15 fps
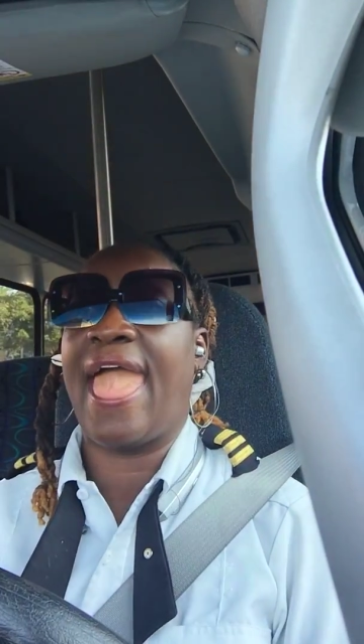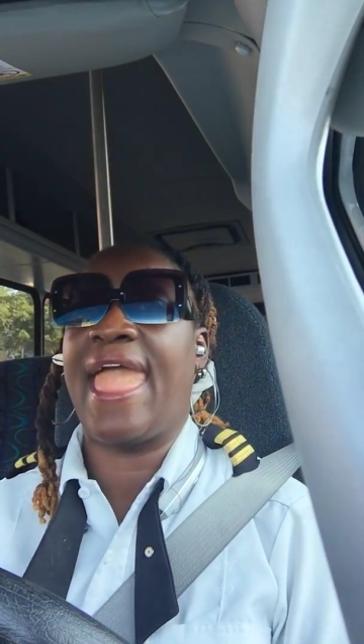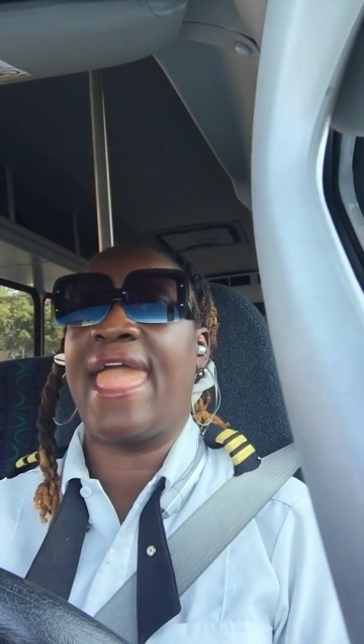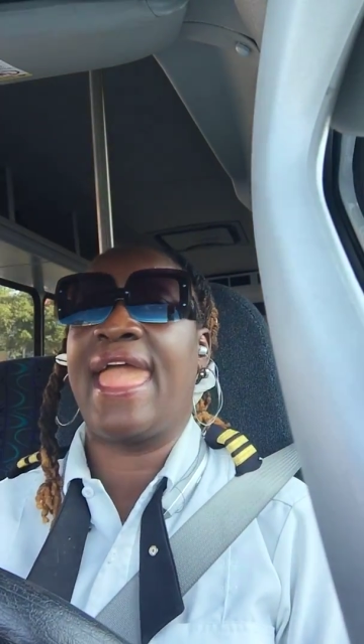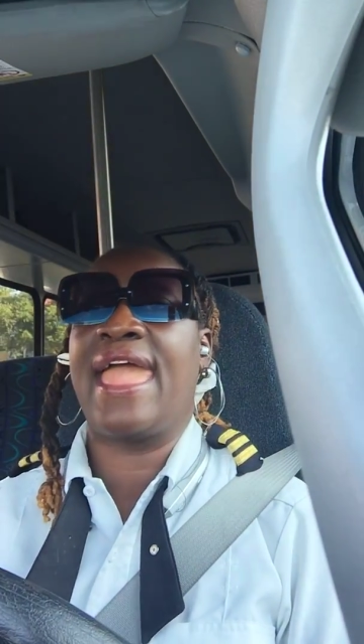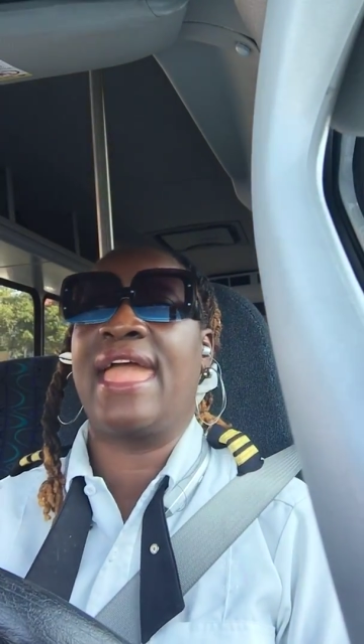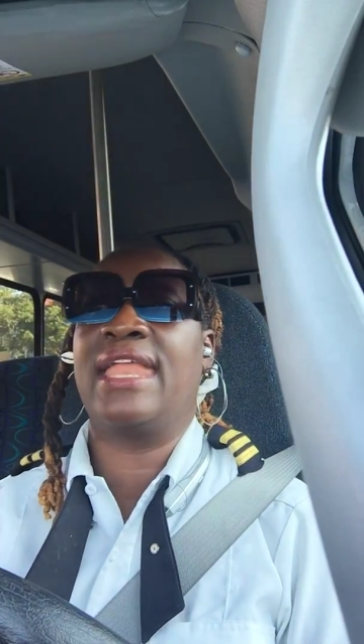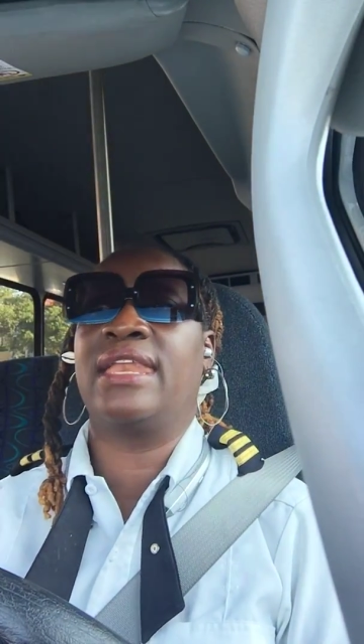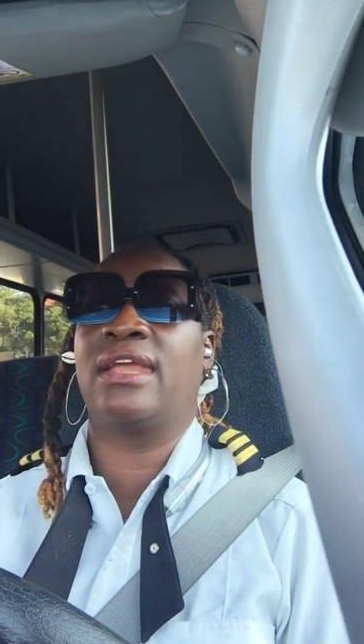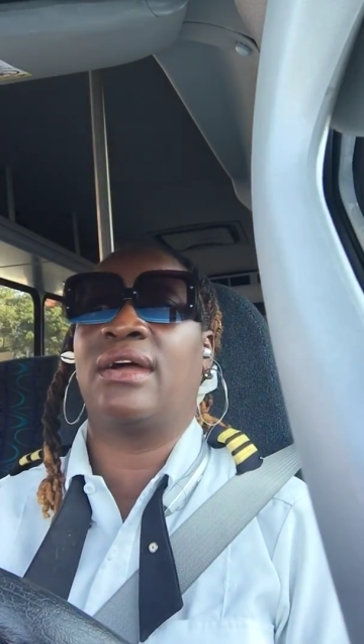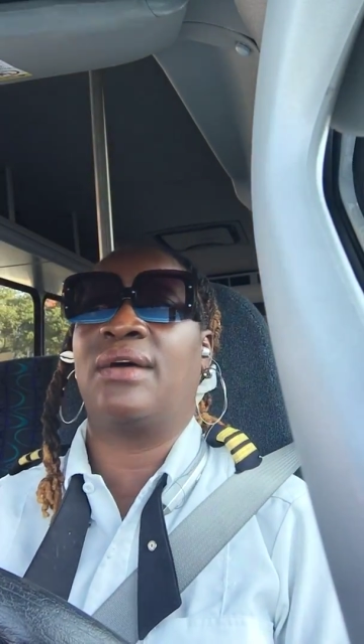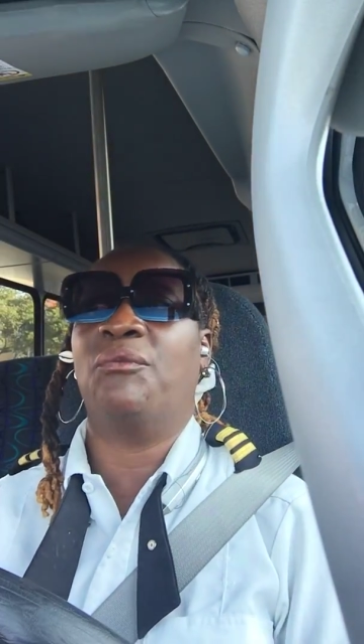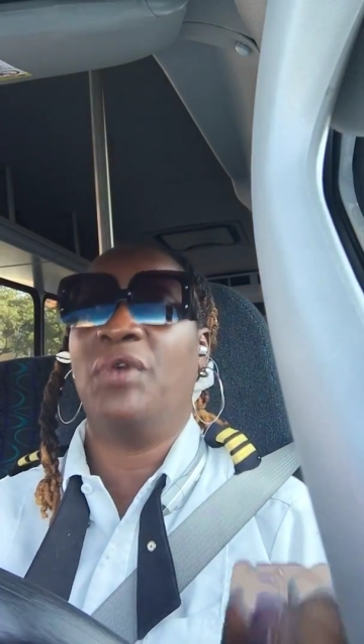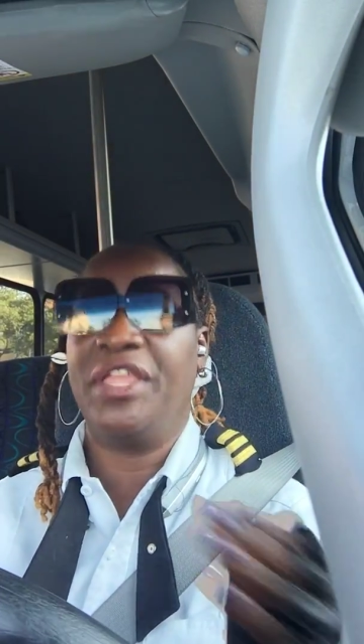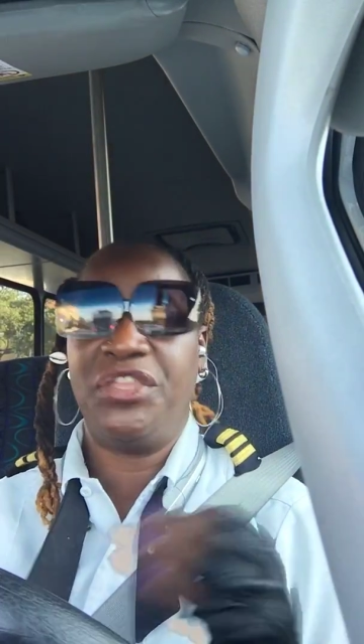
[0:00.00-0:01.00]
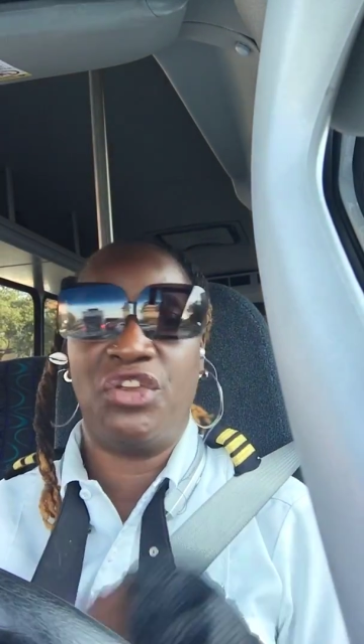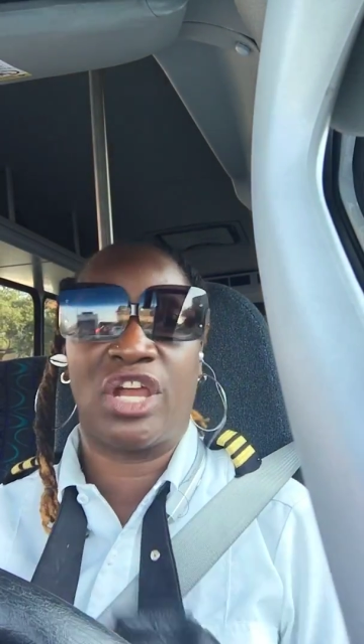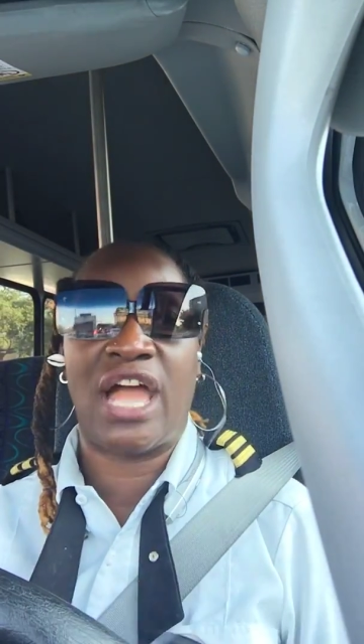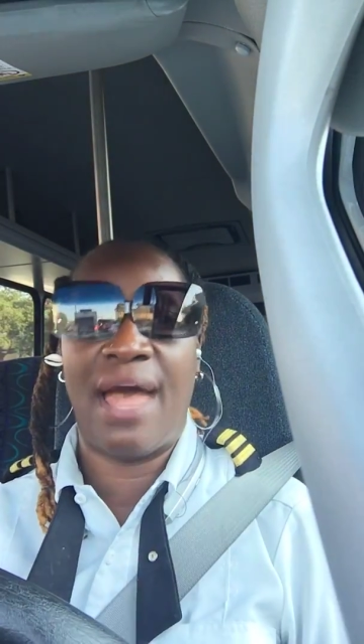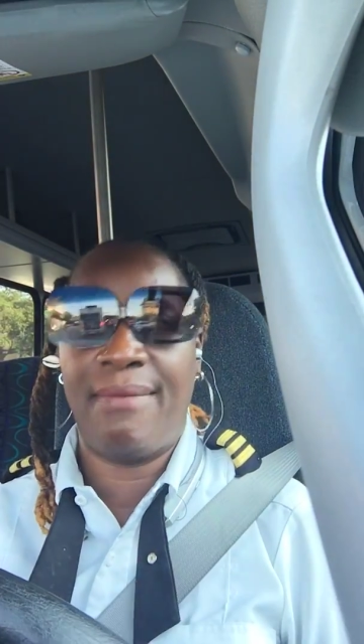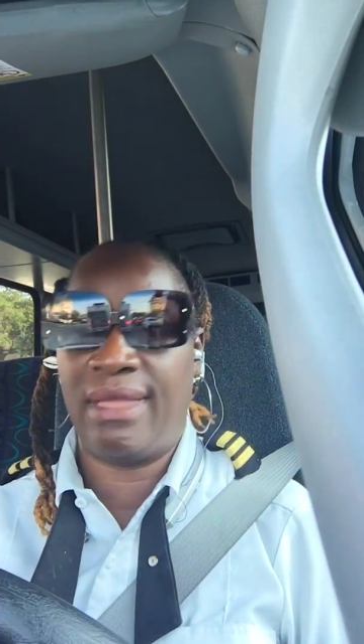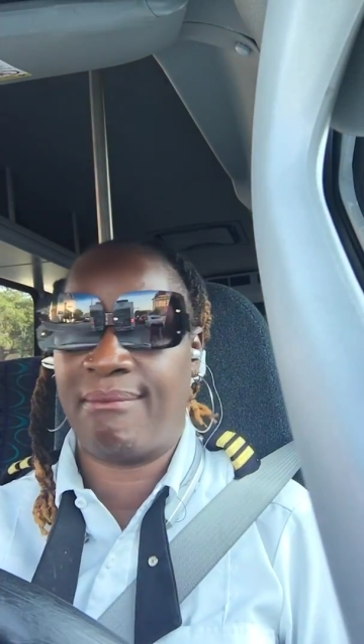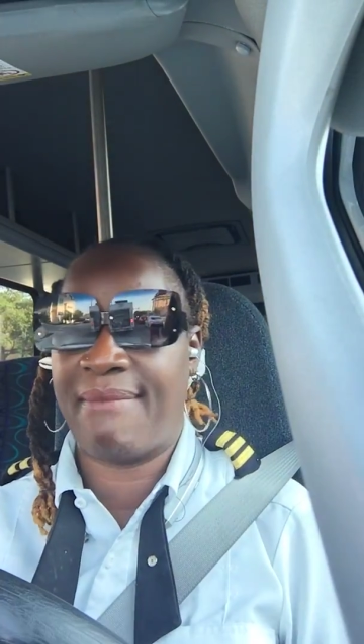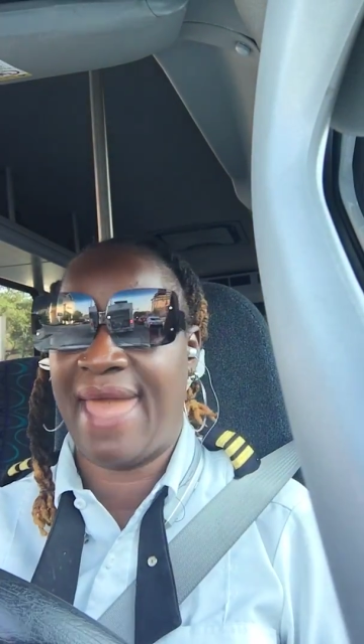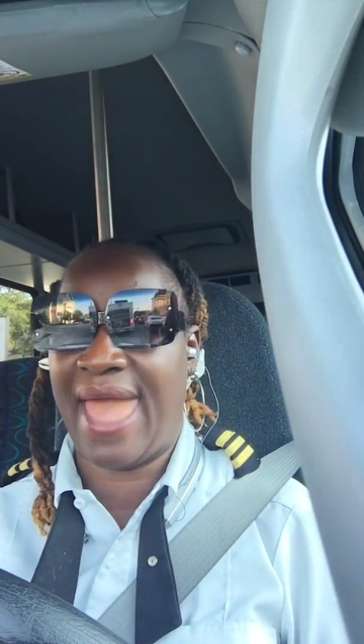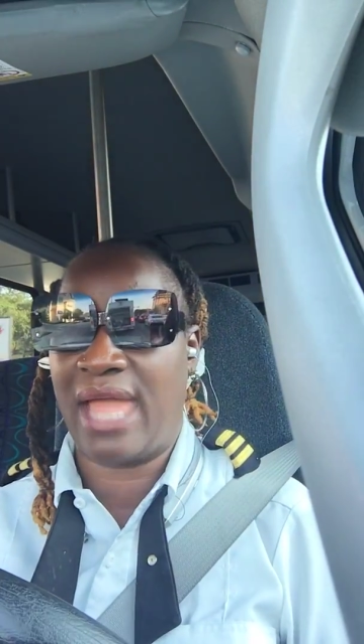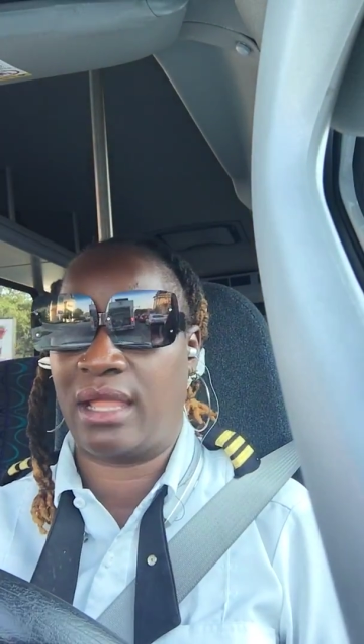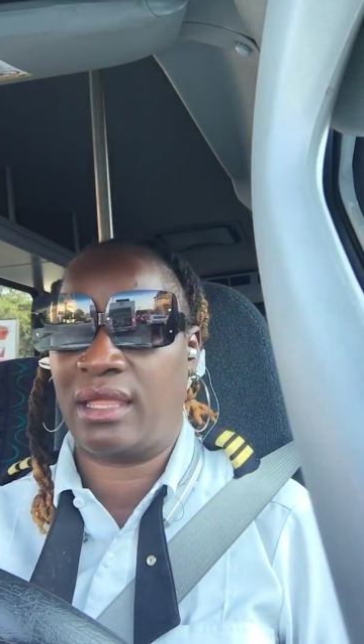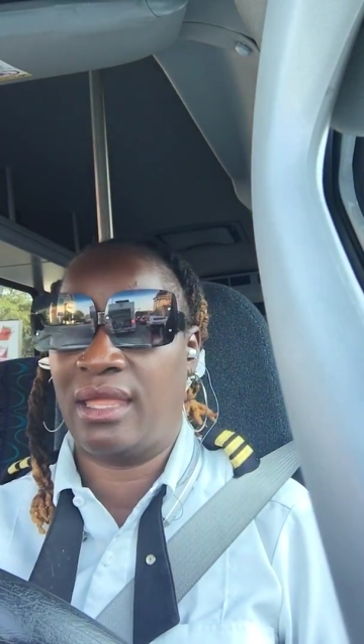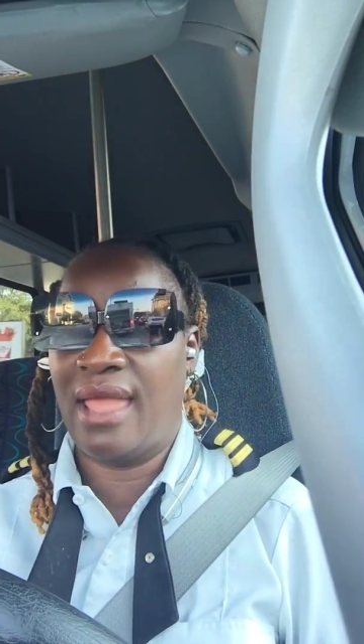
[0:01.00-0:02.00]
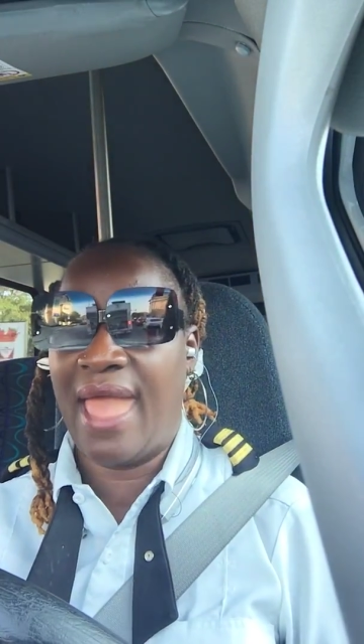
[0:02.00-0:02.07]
and when you're coming back.